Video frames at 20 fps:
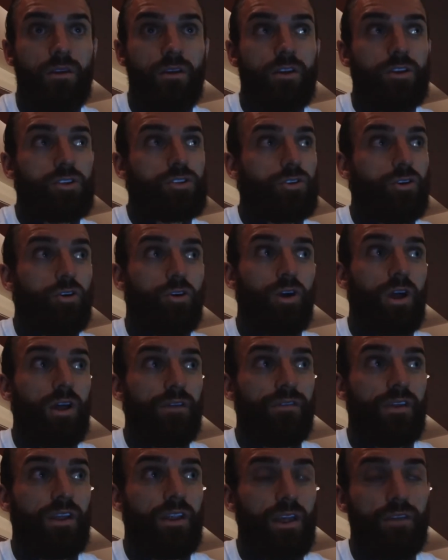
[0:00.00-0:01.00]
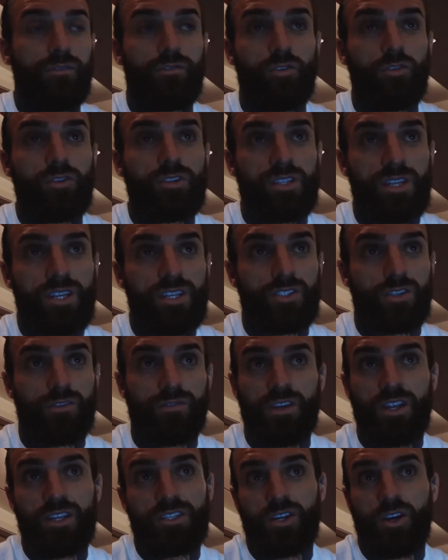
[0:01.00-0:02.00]
So if don't say stuff
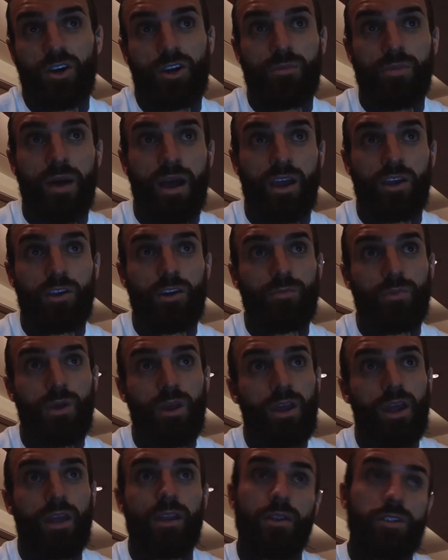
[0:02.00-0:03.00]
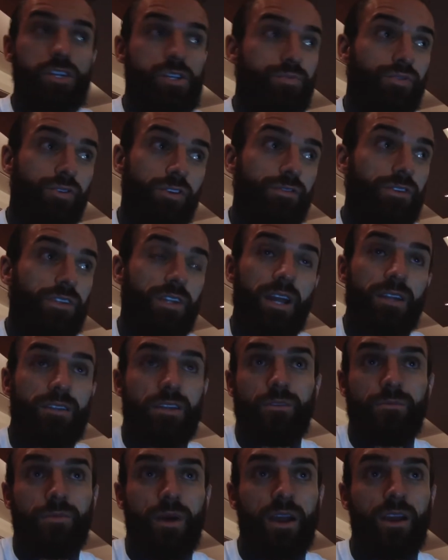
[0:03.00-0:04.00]
unless you're going to back it up, and he just proven that he
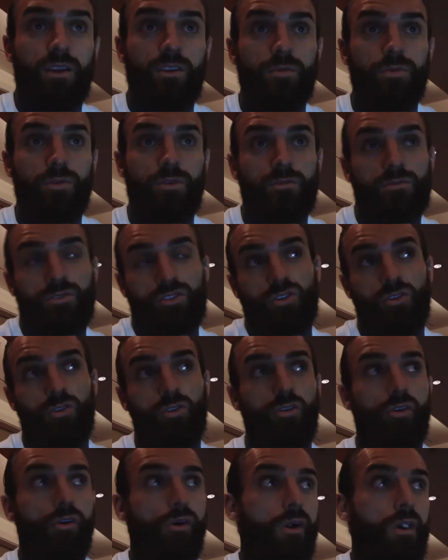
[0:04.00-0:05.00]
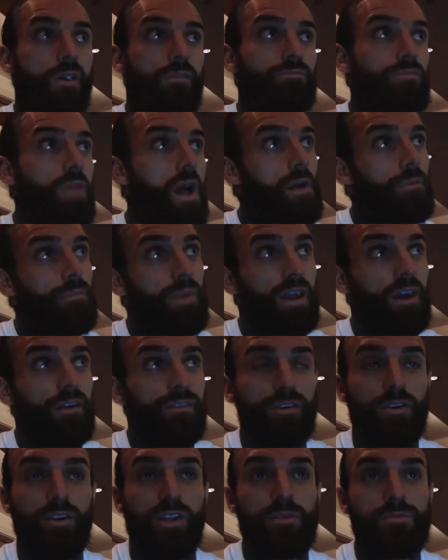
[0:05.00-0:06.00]
didn't back it up. So bigger
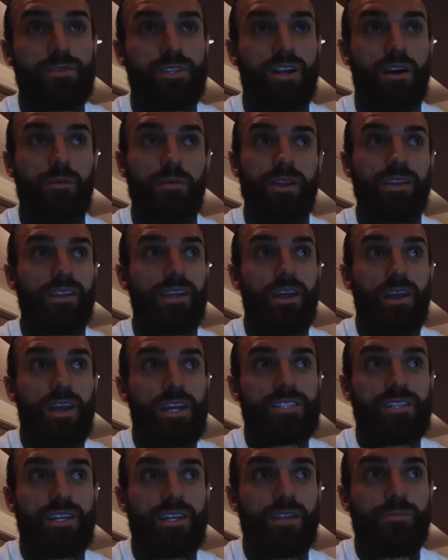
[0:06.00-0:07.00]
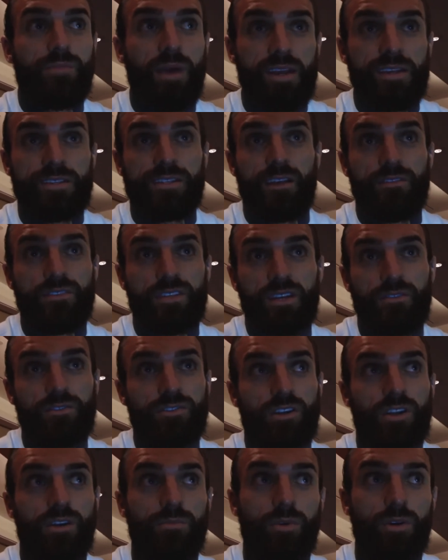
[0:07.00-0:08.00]
fool him, do you know what I mean? He's saying he'd bet his life
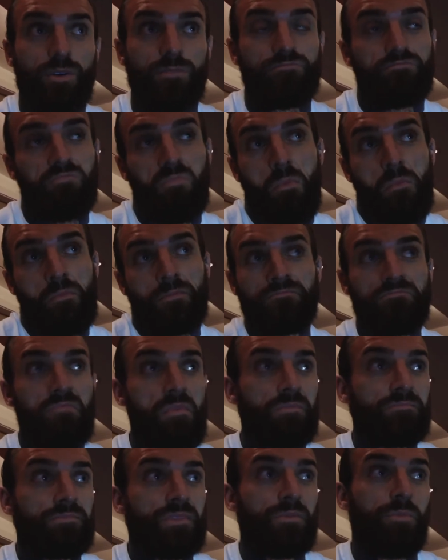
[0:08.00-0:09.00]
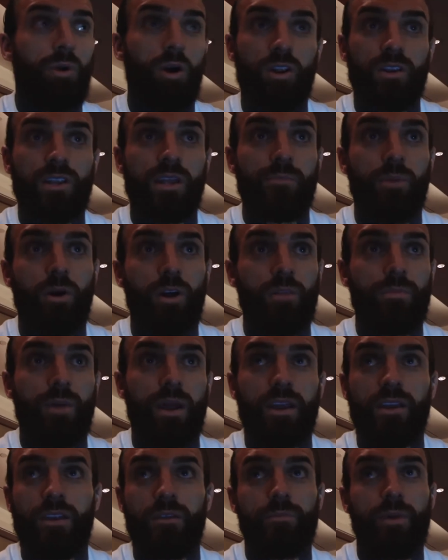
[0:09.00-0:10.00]
savings on it, but he bottled
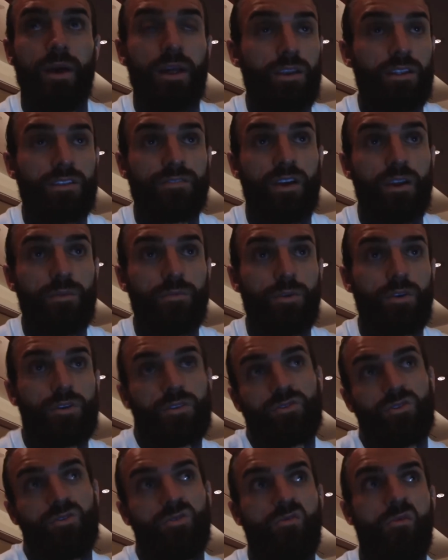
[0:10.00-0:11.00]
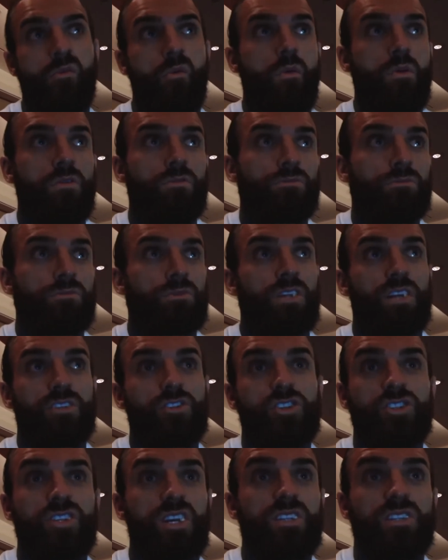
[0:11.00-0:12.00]
betting his fight purse. So that
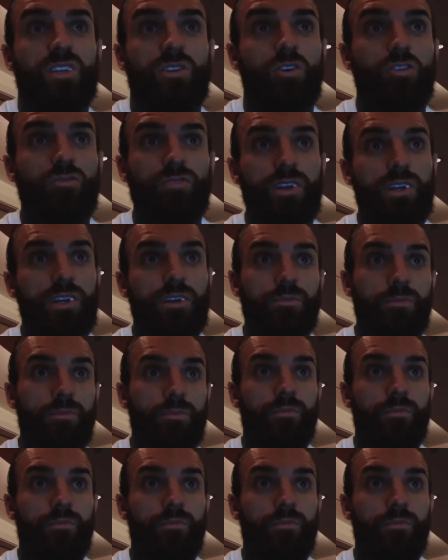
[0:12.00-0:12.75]
just says it all, really.